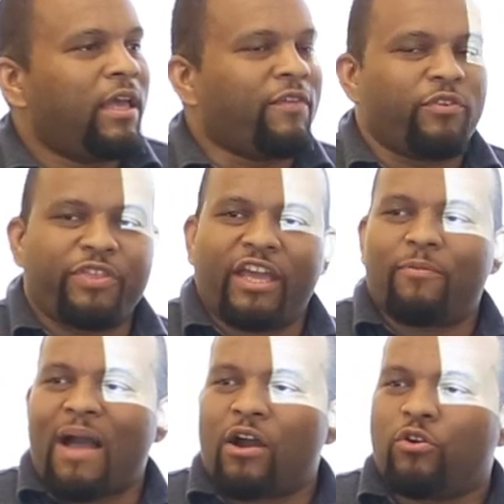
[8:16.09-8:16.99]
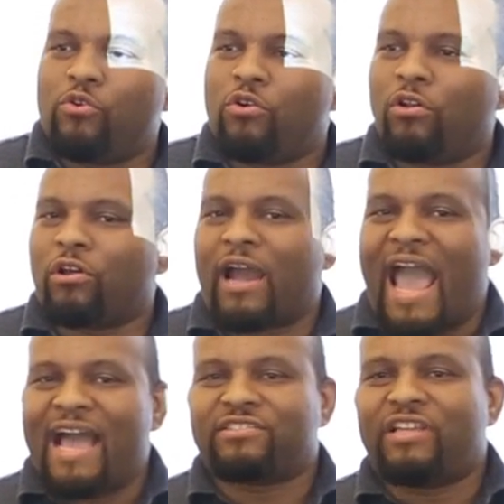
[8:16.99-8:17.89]
If you think about Google or
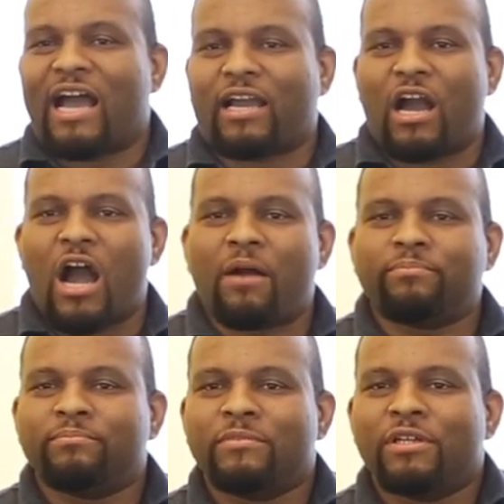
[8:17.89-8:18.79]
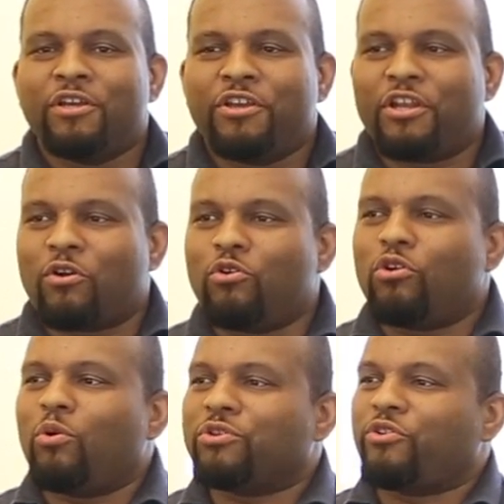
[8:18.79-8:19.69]
Ask.com, you know,
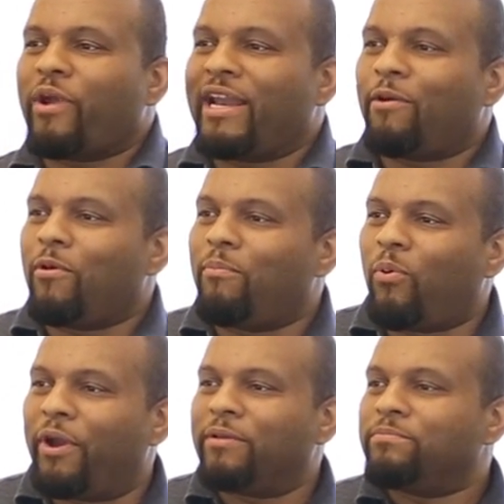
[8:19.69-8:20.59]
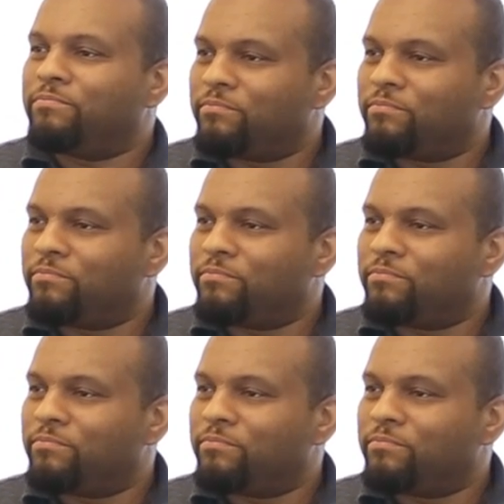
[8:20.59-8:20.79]
Google was great at one point.